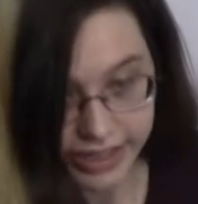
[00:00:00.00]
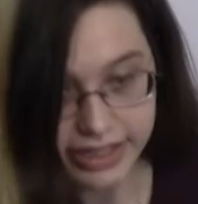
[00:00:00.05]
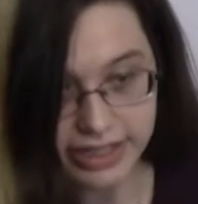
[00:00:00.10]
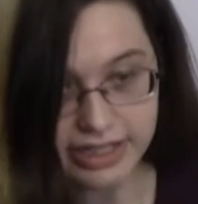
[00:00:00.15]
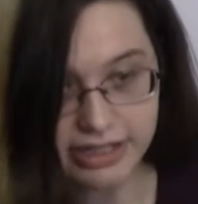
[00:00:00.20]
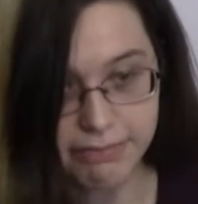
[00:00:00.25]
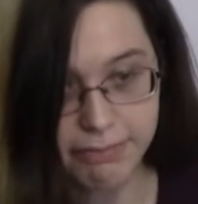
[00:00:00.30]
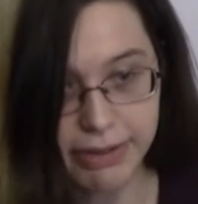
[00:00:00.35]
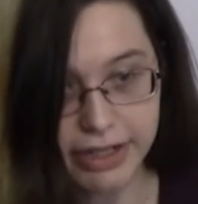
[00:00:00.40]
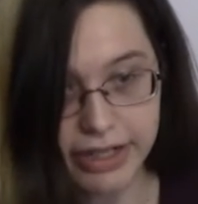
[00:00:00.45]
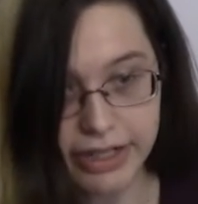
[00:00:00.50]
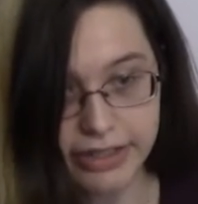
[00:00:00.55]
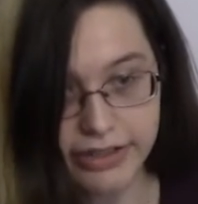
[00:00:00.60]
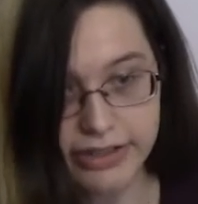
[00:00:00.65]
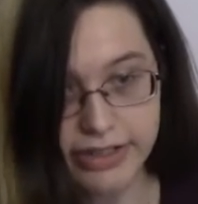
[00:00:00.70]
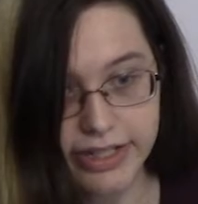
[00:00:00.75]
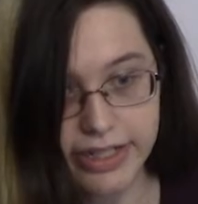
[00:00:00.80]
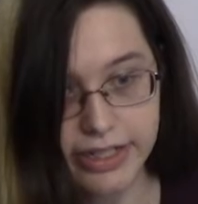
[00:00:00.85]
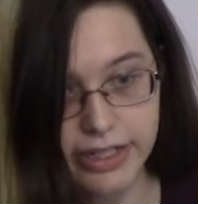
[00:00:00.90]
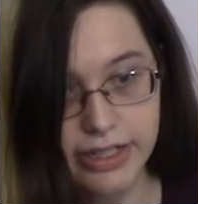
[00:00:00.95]
these bonds
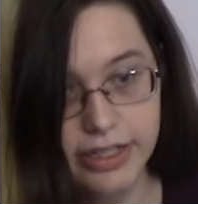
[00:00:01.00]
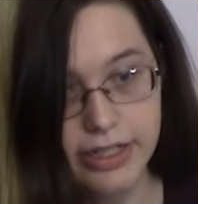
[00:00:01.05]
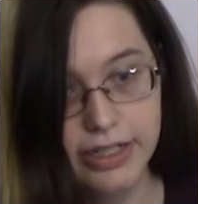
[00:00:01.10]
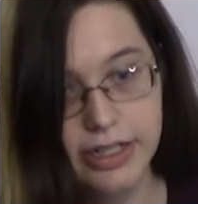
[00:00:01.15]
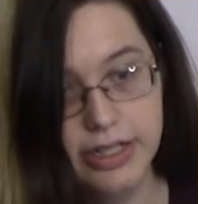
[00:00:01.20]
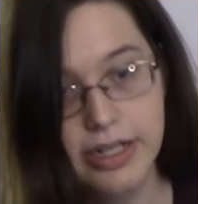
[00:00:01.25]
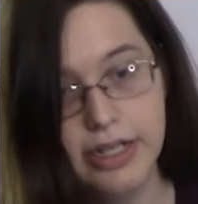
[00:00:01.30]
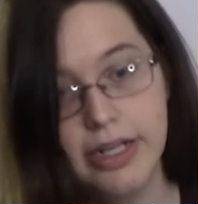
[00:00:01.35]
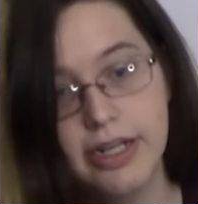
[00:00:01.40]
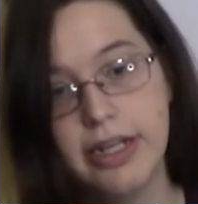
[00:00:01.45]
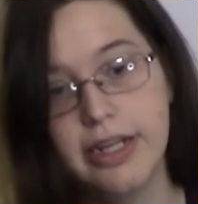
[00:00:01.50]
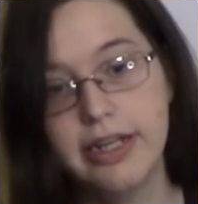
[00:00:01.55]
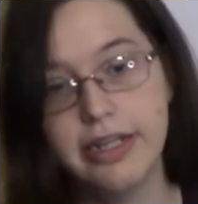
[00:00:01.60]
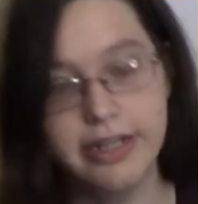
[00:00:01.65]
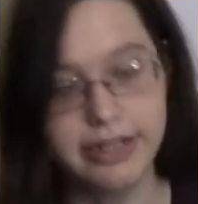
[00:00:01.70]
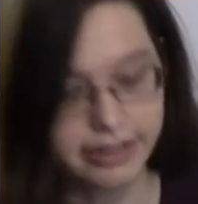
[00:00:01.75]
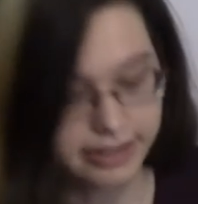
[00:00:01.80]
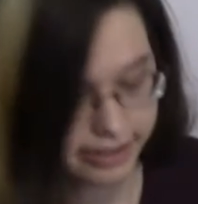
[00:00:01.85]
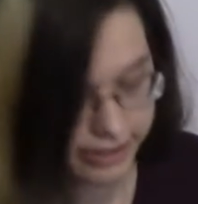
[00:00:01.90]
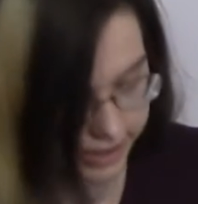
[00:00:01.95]
here,
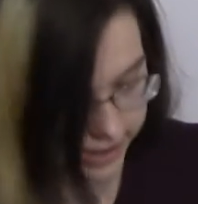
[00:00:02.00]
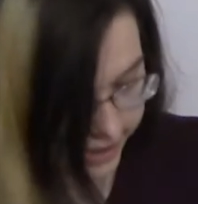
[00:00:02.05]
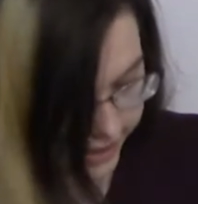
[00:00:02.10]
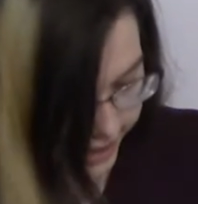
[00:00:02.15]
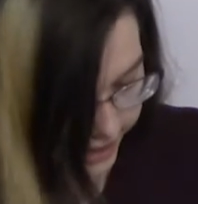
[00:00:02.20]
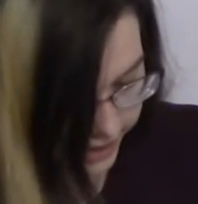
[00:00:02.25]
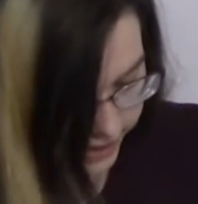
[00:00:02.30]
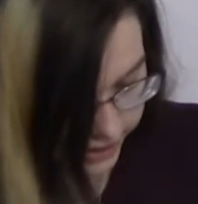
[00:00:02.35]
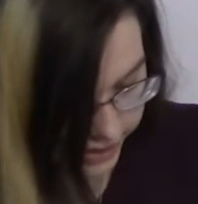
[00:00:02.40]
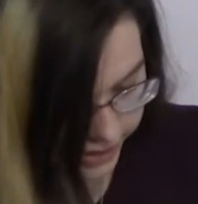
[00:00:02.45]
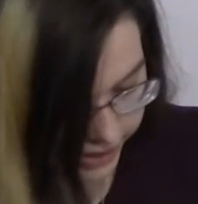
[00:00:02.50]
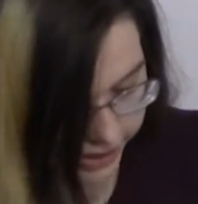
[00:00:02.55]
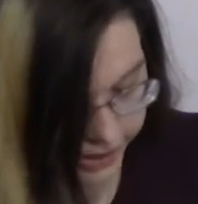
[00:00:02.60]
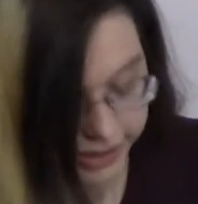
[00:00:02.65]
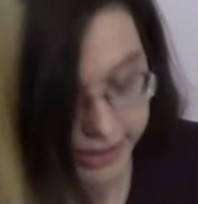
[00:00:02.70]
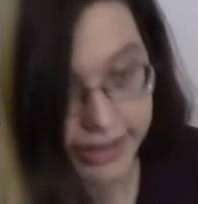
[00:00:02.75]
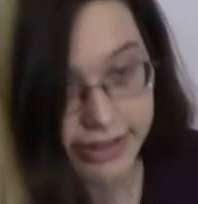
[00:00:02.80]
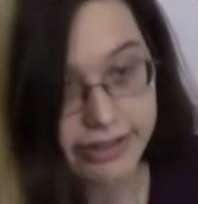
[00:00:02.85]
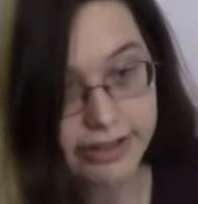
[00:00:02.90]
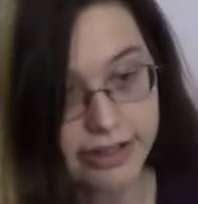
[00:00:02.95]
the CH
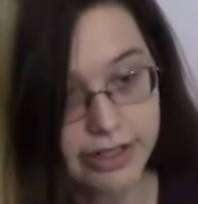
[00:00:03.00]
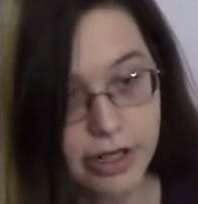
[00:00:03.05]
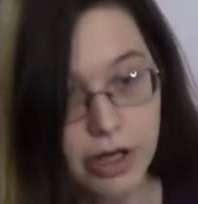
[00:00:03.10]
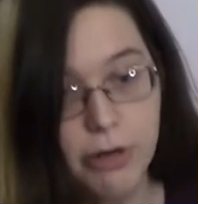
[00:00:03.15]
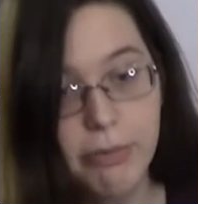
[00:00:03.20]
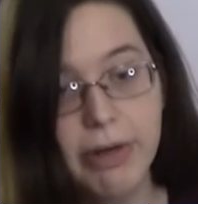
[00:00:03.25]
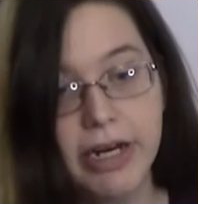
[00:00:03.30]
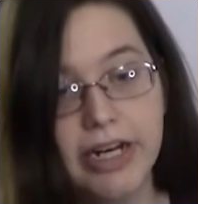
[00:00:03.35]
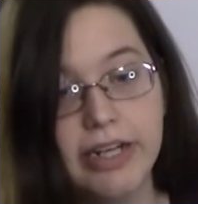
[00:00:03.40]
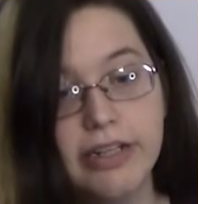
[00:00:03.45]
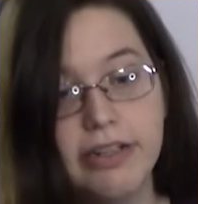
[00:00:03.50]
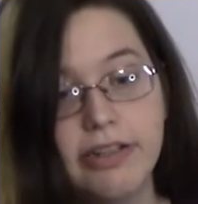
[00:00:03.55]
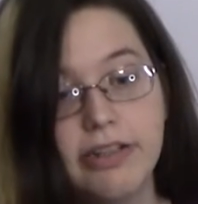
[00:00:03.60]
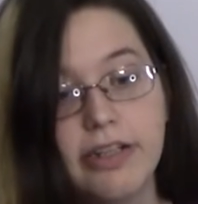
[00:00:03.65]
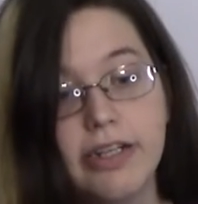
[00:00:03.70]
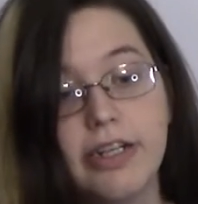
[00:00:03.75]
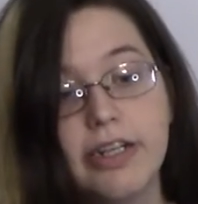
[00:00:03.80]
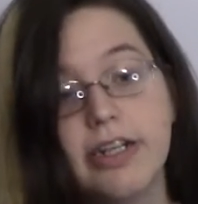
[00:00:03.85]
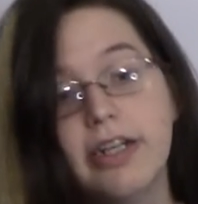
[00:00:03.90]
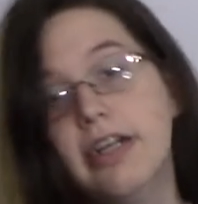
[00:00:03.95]
and the CO bonds,
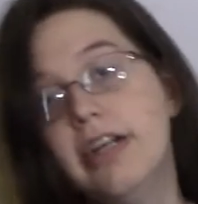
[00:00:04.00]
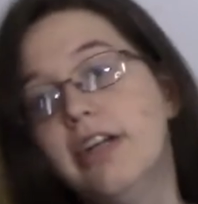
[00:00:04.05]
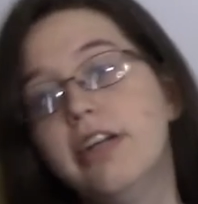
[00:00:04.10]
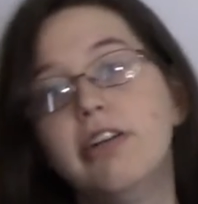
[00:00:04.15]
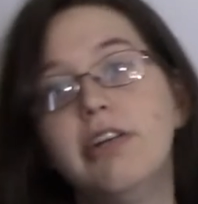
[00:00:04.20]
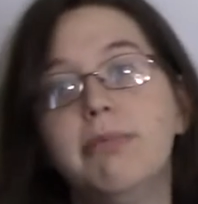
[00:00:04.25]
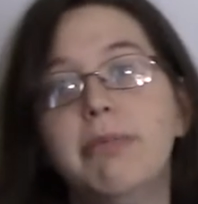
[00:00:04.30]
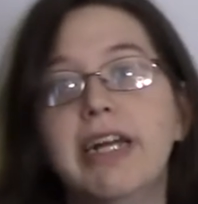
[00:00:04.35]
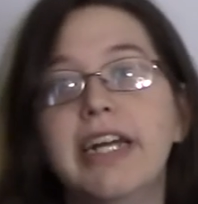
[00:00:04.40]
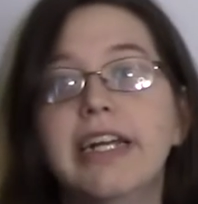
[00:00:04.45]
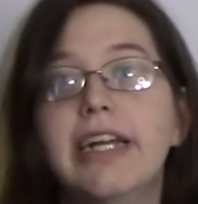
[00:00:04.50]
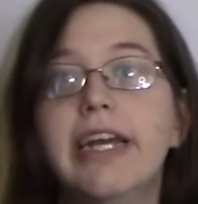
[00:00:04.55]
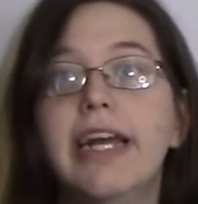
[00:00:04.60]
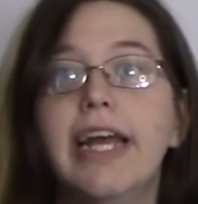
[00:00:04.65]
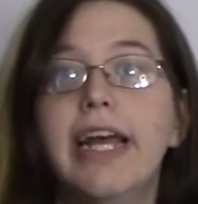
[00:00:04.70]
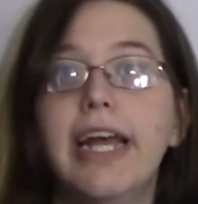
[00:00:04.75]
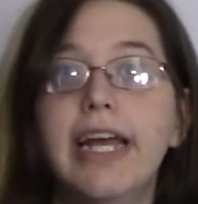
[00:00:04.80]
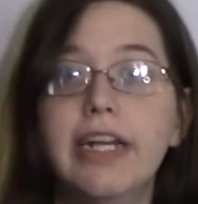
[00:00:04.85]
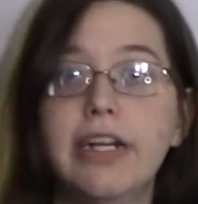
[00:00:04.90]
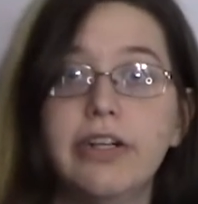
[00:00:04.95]
to make
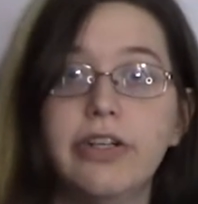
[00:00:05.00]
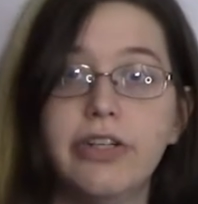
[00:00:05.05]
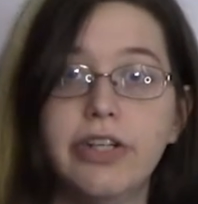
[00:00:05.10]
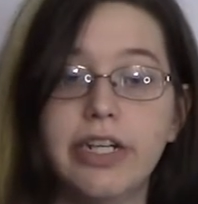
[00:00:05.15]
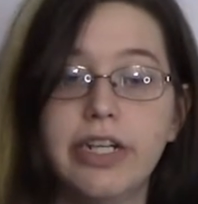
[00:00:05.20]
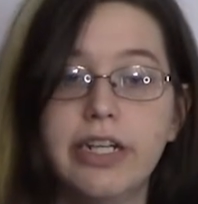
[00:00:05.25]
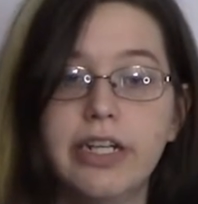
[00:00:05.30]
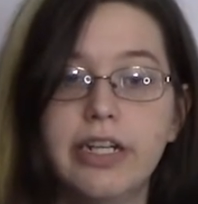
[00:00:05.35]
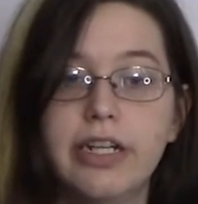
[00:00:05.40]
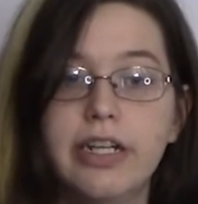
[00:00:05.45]
energy.